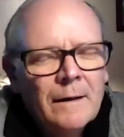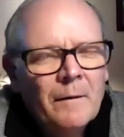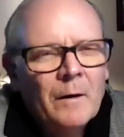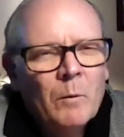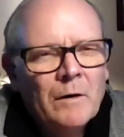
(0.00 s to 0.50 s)

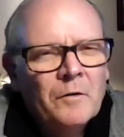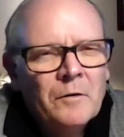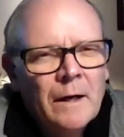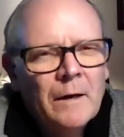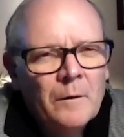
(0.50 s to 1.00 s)
They want to
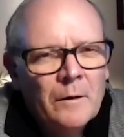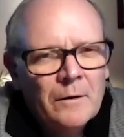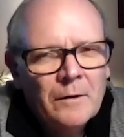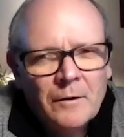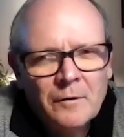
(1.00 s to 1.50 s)
stay
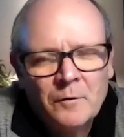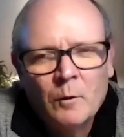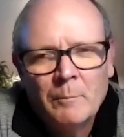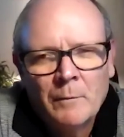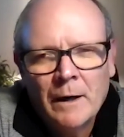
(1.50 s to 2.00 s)
there. So
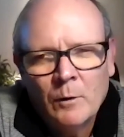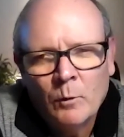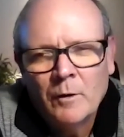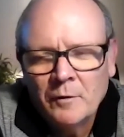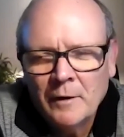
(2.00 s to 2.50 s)
I'm not
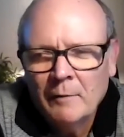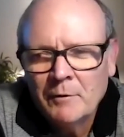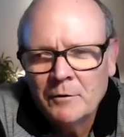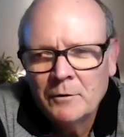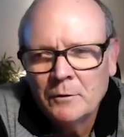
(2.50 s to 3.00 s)
always having
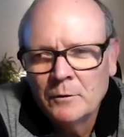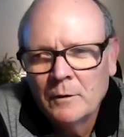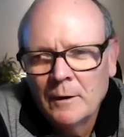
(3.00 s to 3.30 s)
to,